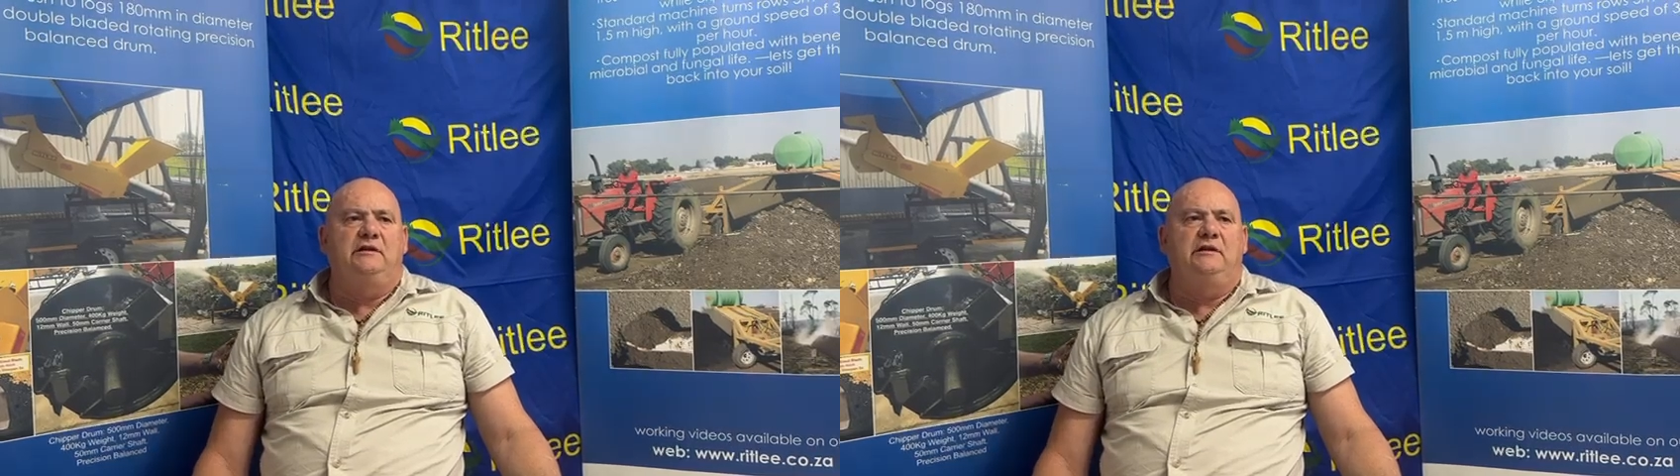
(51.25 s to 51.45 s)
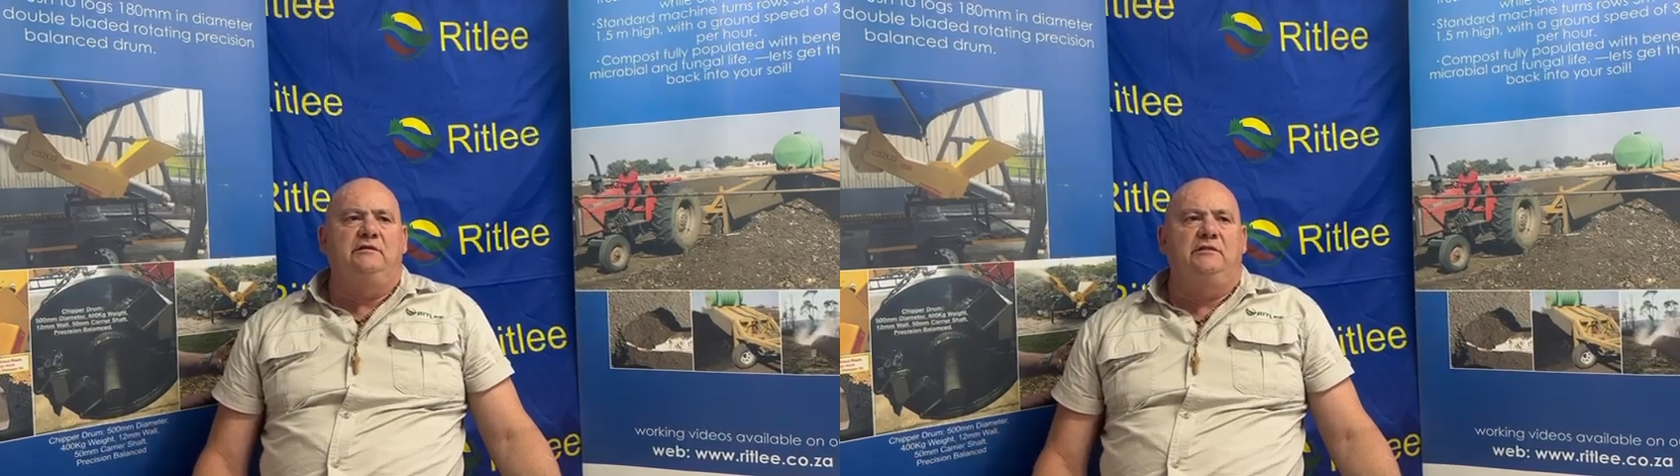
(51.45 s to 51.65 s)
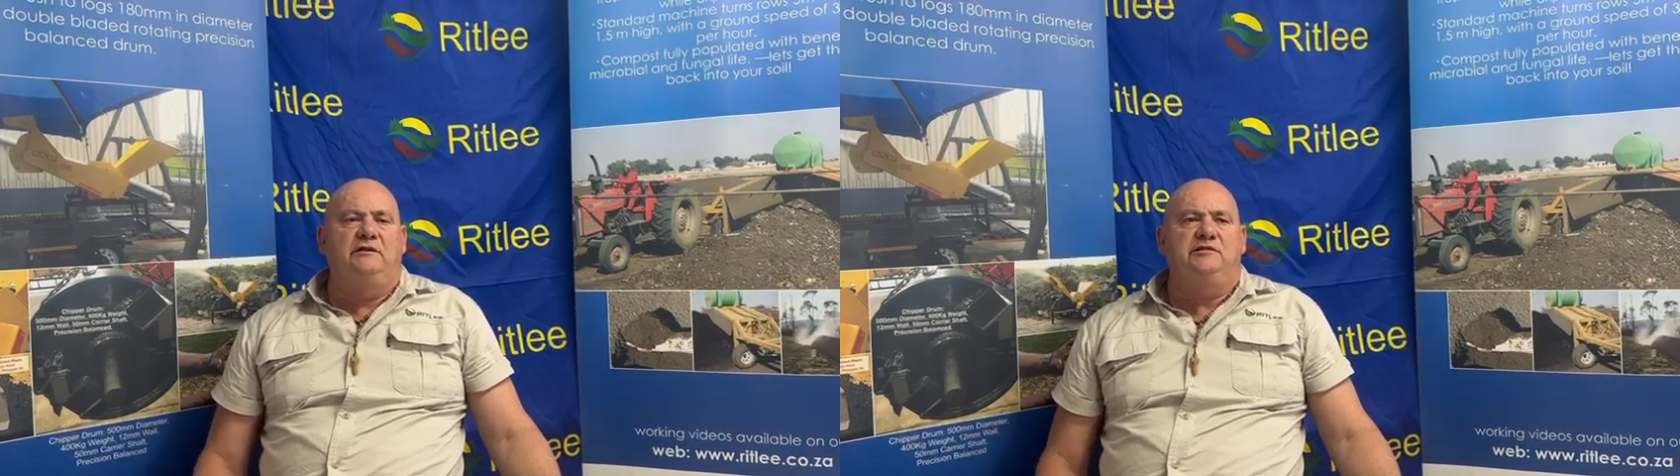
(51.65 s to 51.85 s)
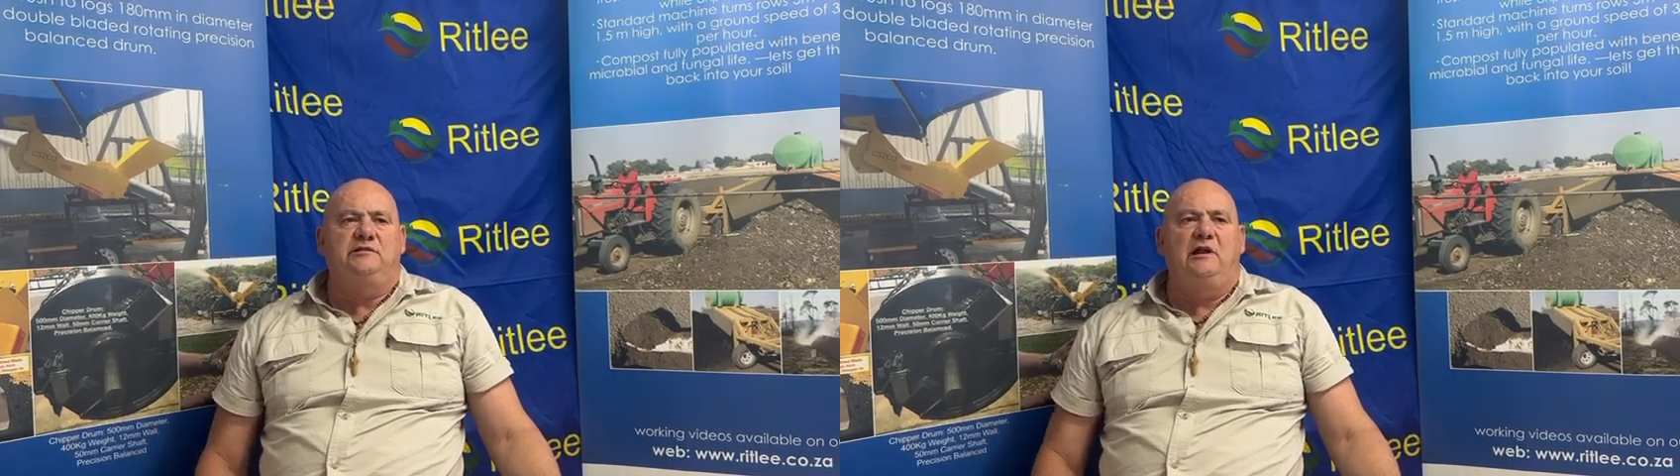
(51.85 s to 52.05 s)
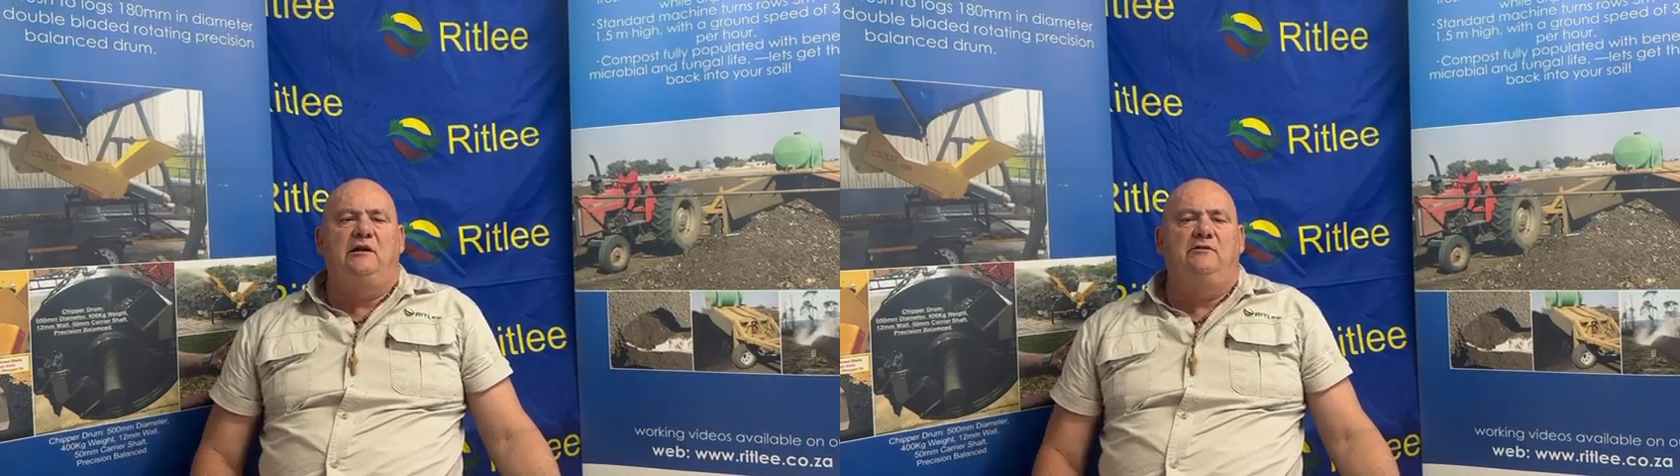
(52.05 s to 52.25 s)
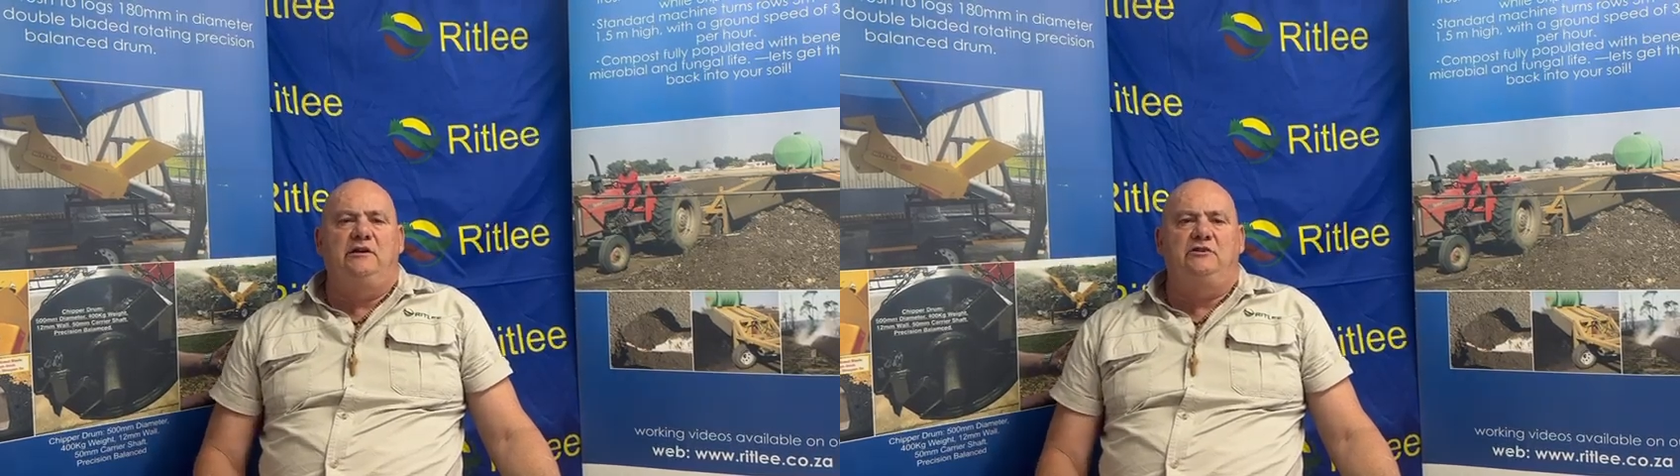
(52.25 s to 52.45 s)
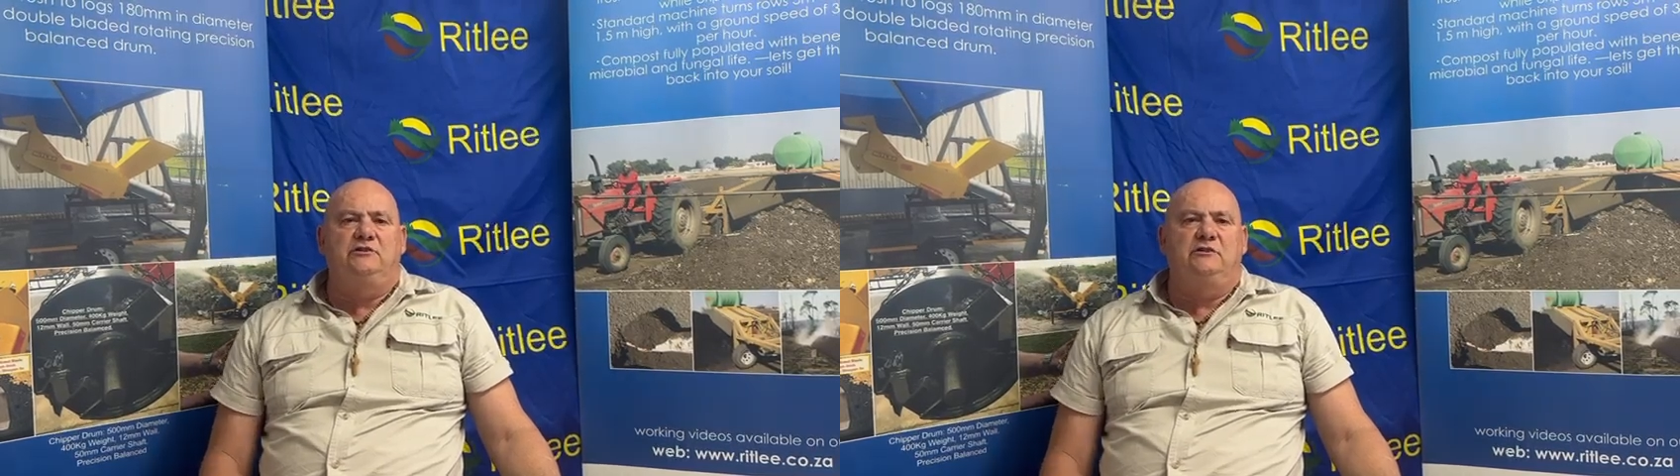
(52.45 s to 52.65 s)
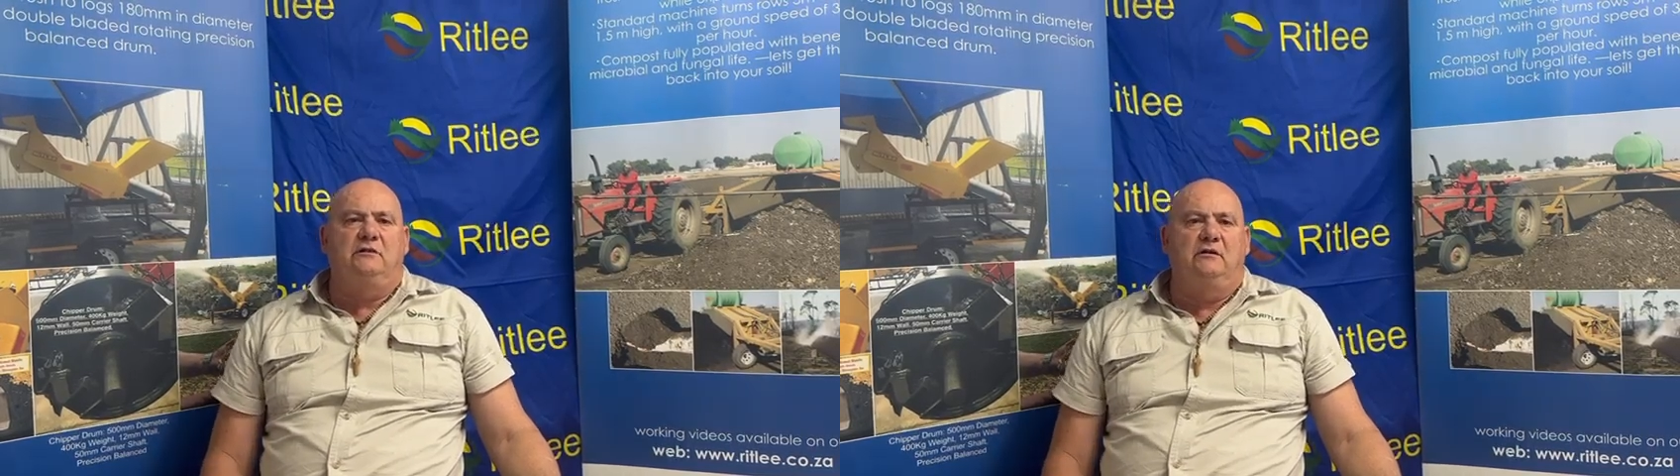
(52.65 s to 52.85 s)
in the Stella
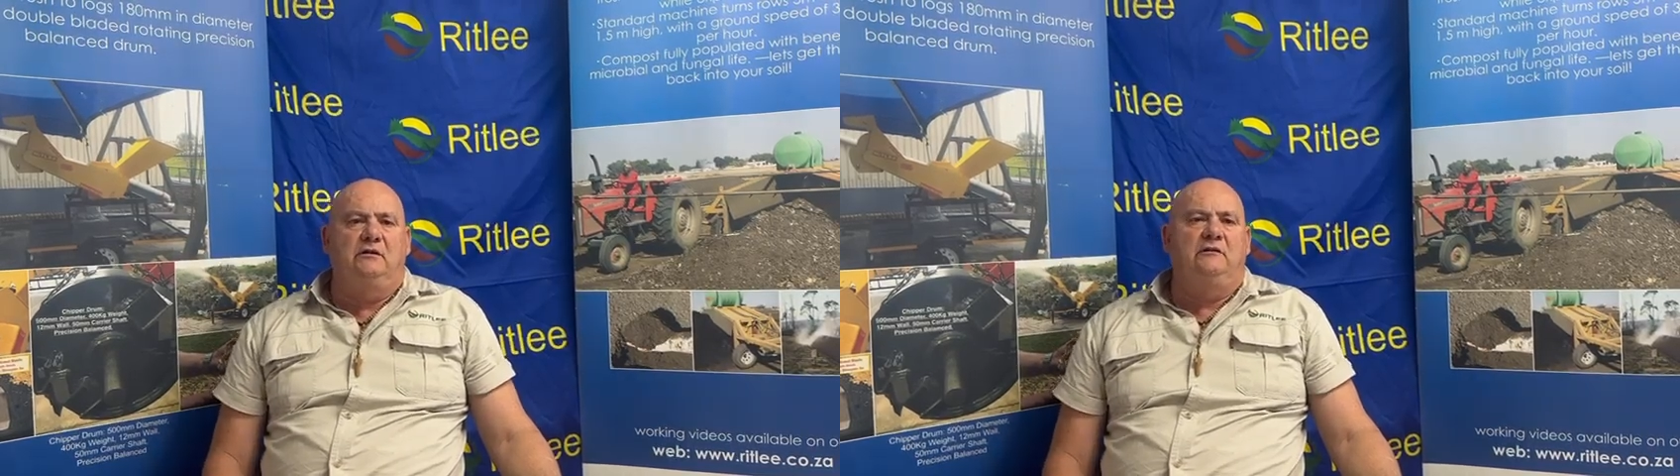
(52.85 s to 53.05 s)
region